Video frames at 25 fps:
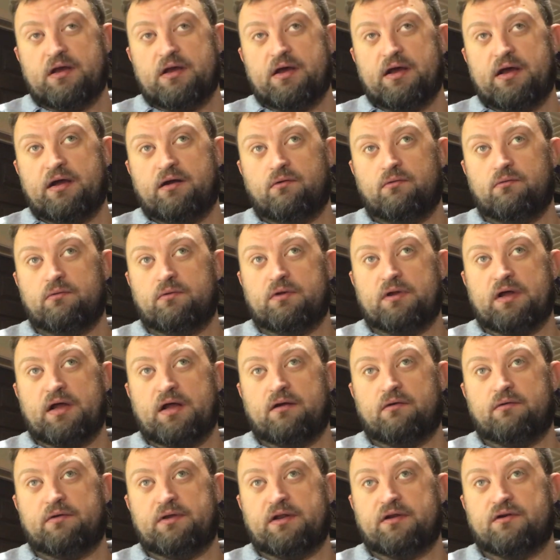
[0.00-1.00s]
don't
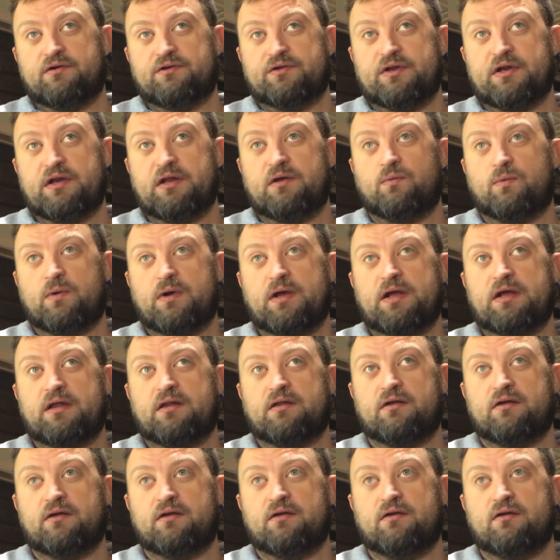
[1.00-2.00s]
think there's any way
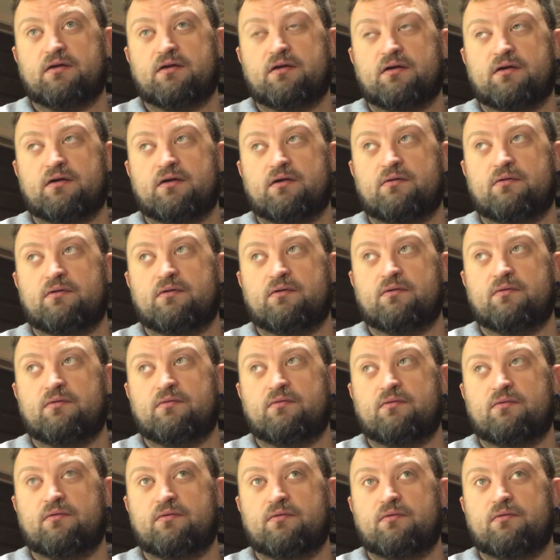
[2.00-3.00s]
that
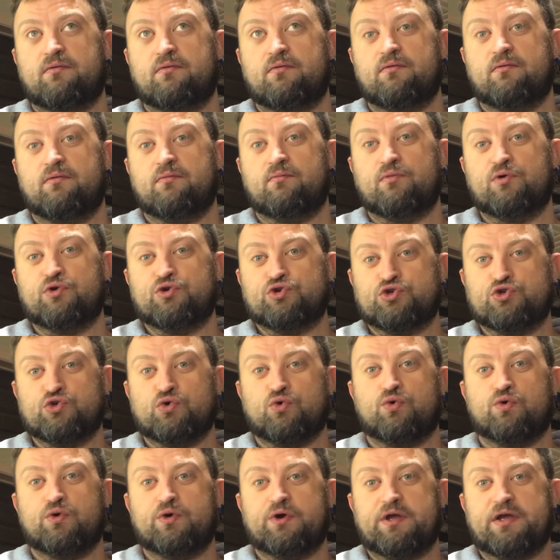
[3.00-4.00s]
a
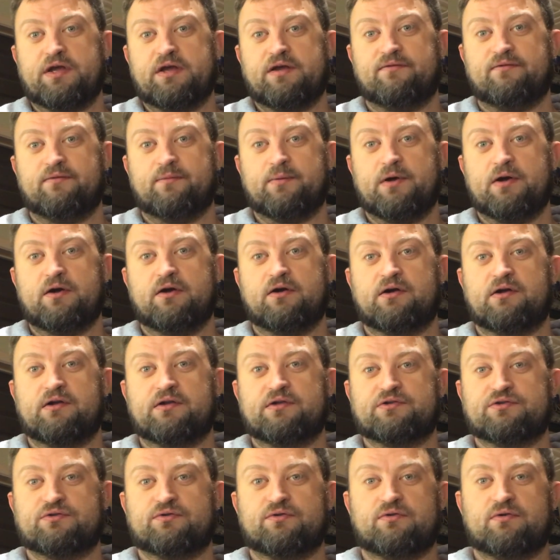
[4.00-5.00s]
majority of
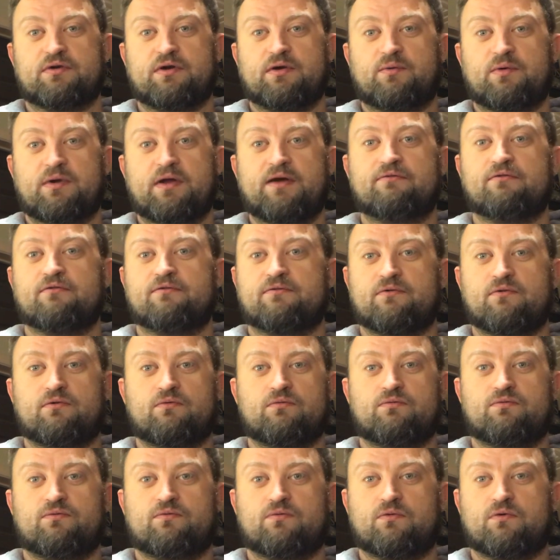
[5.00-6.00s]
Americans or would ever
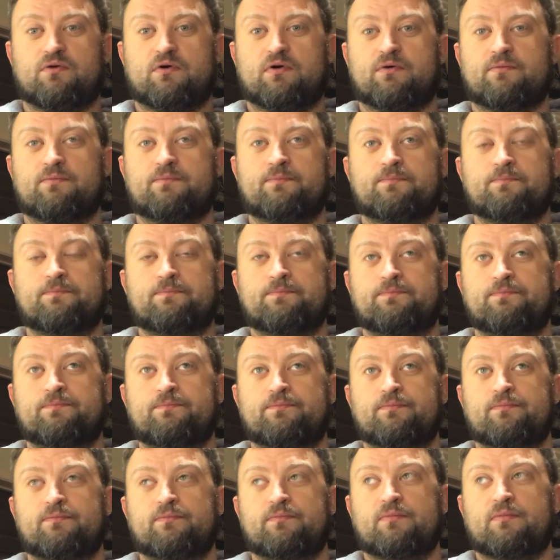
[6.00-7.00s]
vote for
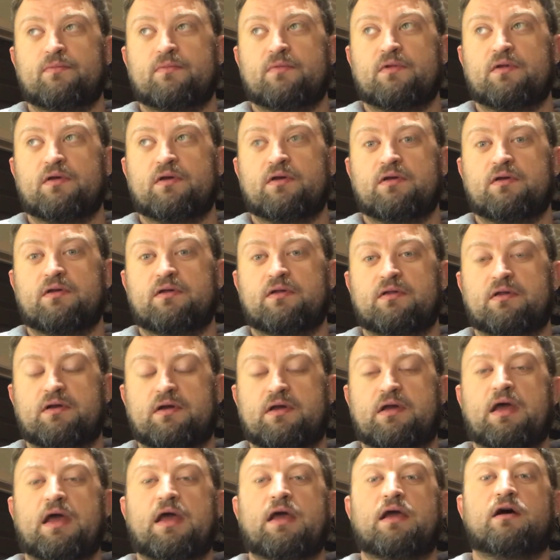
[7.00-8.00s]
the
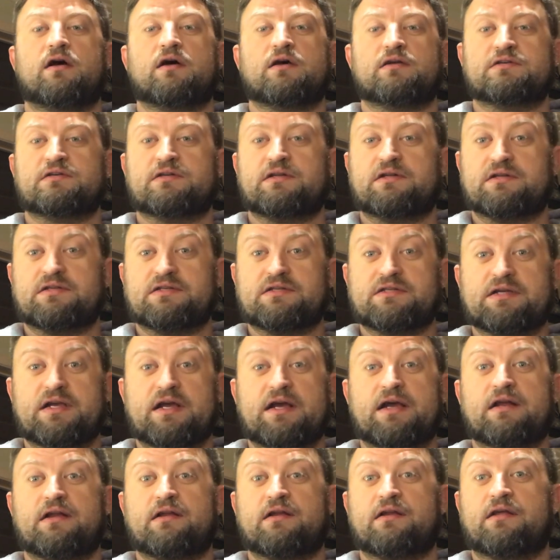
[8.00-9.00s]
chaos and
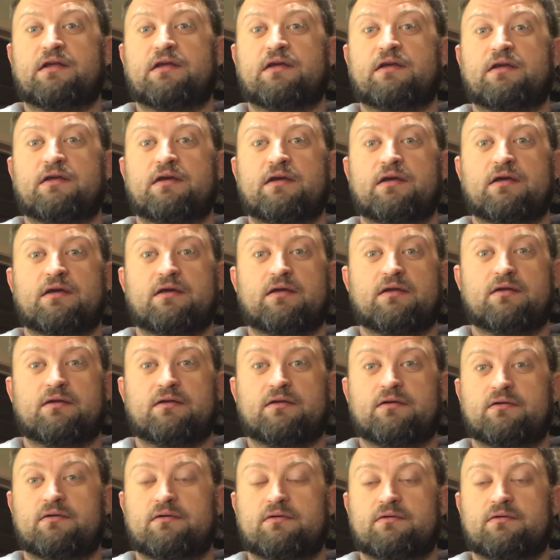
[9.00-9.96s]
insanity and